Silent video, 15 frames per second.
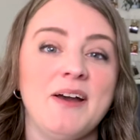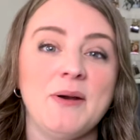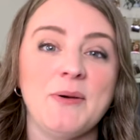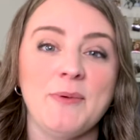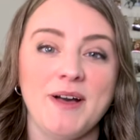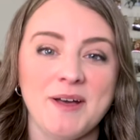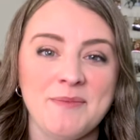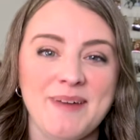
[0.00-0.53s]

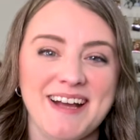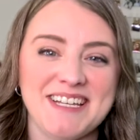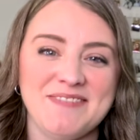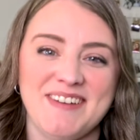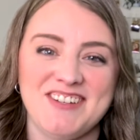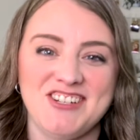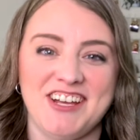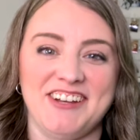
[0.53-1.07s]
Welcome back to
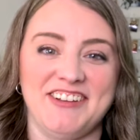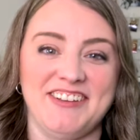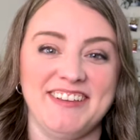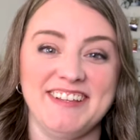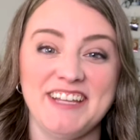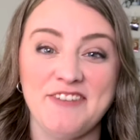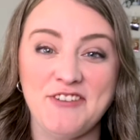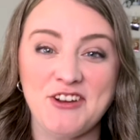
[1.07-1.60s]
my channel.
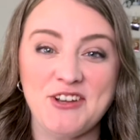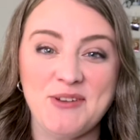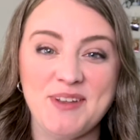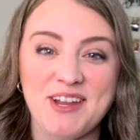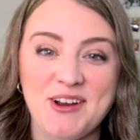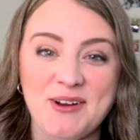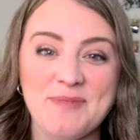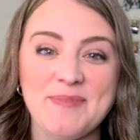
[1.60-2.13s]
If you're new
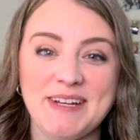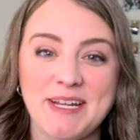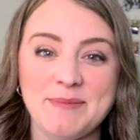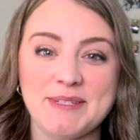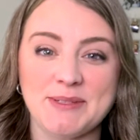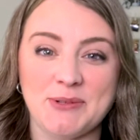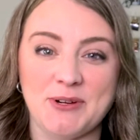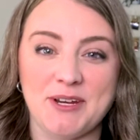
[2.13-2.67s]
here, my name
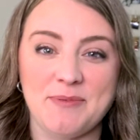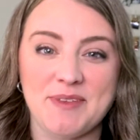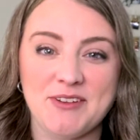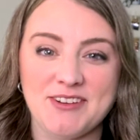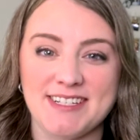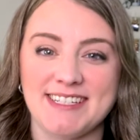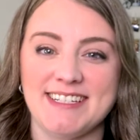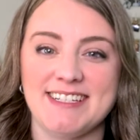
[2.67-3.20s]
is Lori with
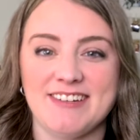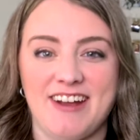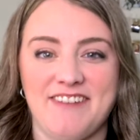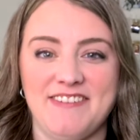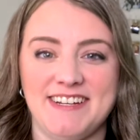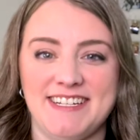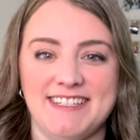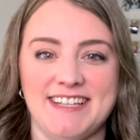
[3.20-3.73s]
Chrysalis
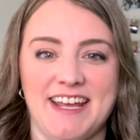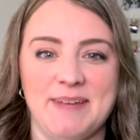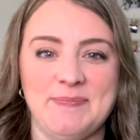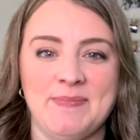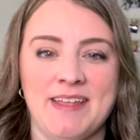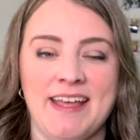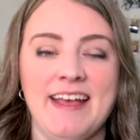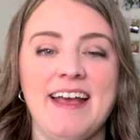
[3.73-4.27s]
Graphic Design.
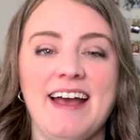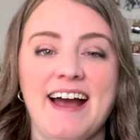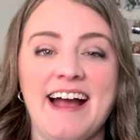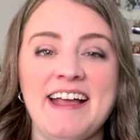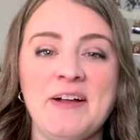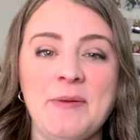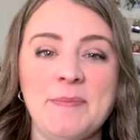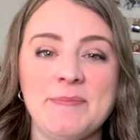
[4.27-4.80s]
I
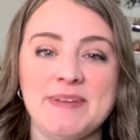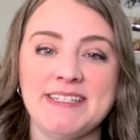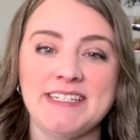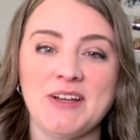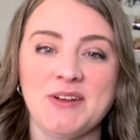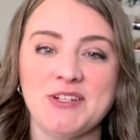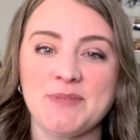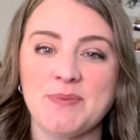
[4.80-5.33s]
help busy
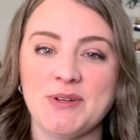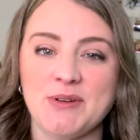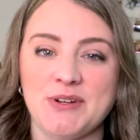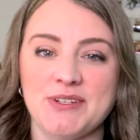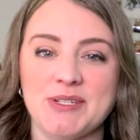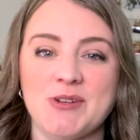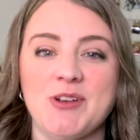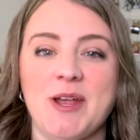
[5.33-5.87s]

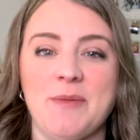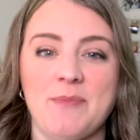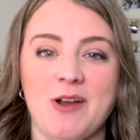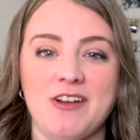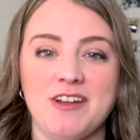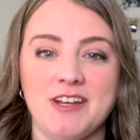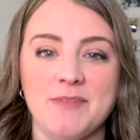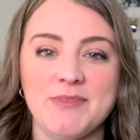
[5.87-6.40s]
entrepreneurs create
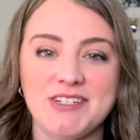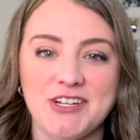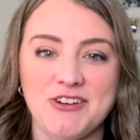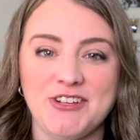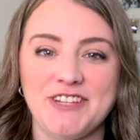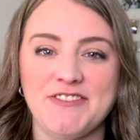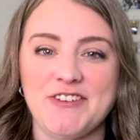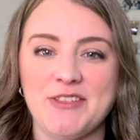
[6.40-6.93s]
marketing
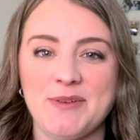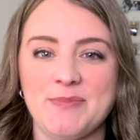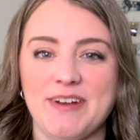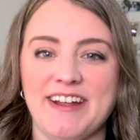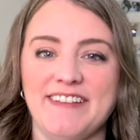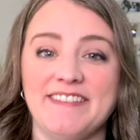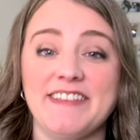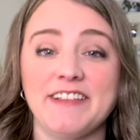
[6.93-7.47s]
material for their
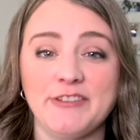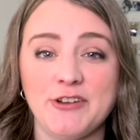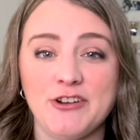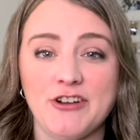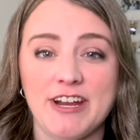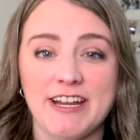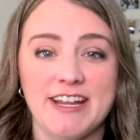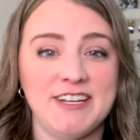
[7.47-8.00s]
brand that look
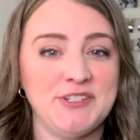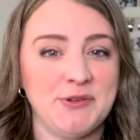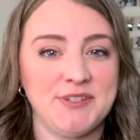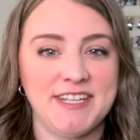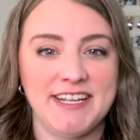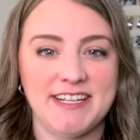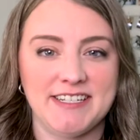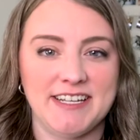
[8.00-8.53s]
great and don't
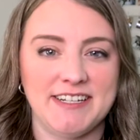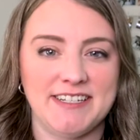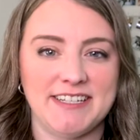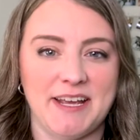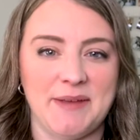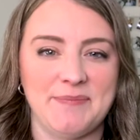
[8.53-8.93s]
take a ton of time.